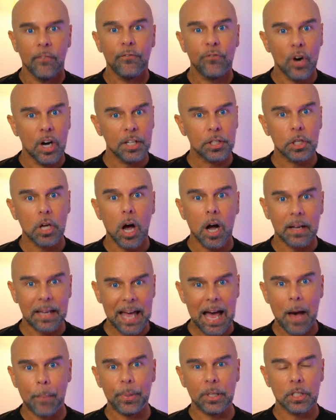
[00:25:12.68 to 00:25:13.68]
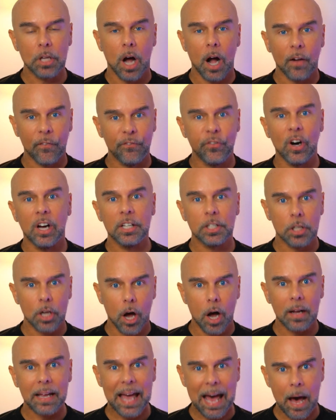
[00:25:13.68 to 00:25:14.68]
Fun talk, happy talk, fun
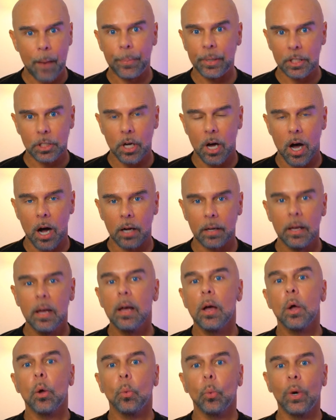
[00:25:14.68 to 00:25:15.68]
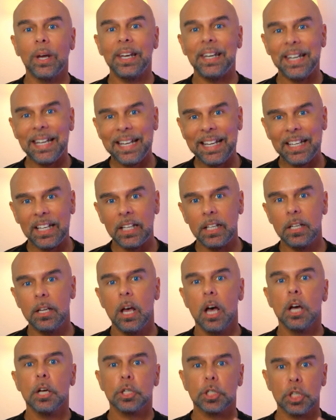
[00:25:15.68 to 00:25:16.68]
talk, happy talk. When
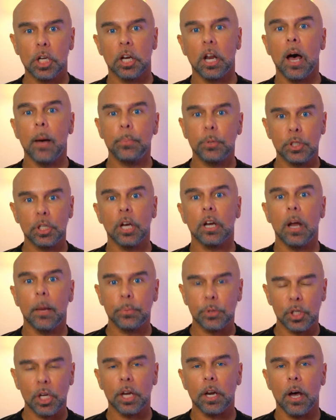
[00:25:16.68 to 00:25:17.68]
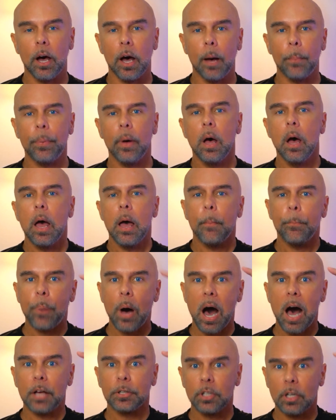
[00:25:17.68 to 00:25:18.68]
needed, shut up, shut up, shut up.
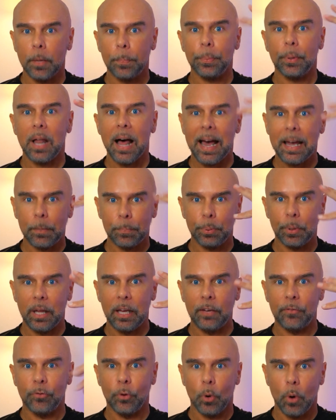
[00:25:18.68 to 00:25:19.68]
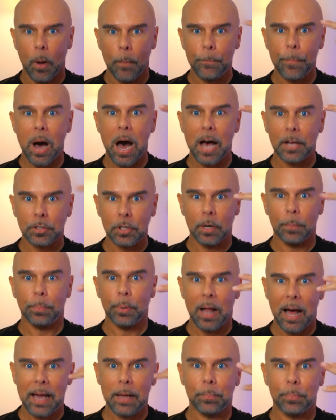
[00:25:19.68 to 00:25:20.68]
Positive, polite, playful. Positive,
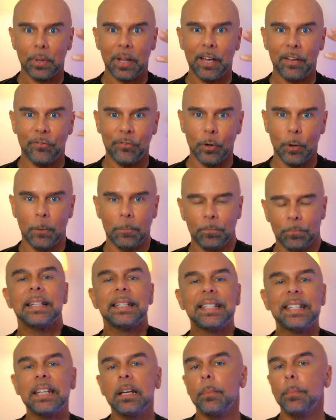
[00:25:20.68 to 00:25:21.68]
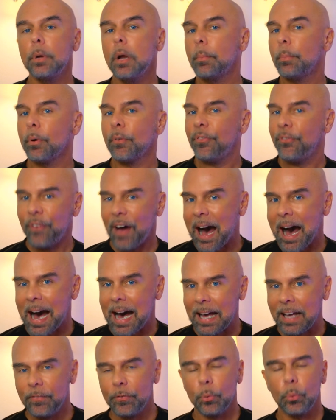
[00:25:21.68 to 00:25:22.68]
polite, playful. Tip number
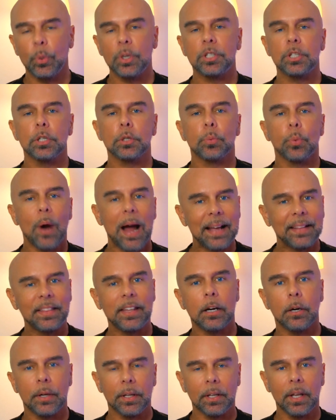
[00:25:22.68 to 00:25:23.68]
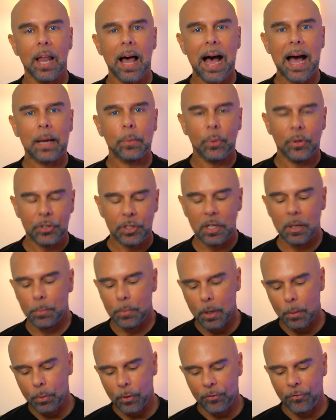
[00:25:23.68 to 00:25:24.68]
5, which is right there in line with tip
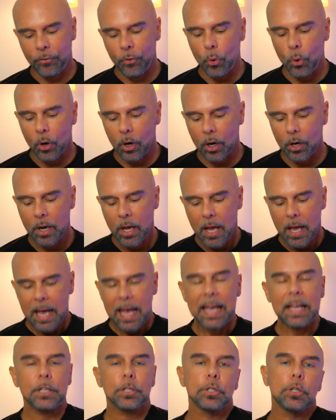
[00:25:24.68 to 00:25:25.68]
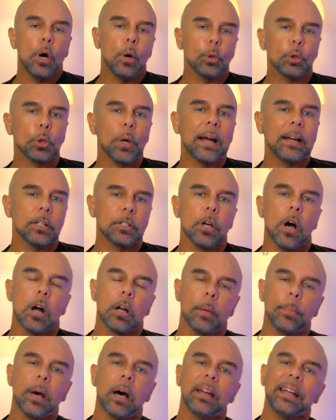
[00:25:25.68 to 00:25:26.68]
number 4, is don't try to talk
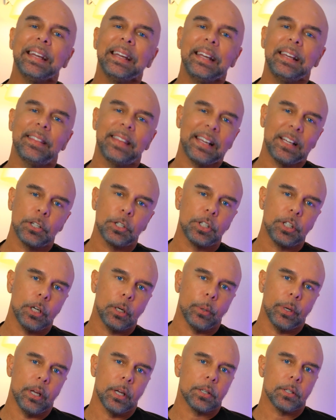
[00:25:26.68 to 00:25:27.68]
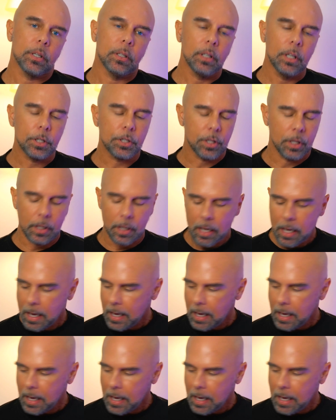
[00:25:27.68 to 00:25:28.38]
about anything serious. Listen,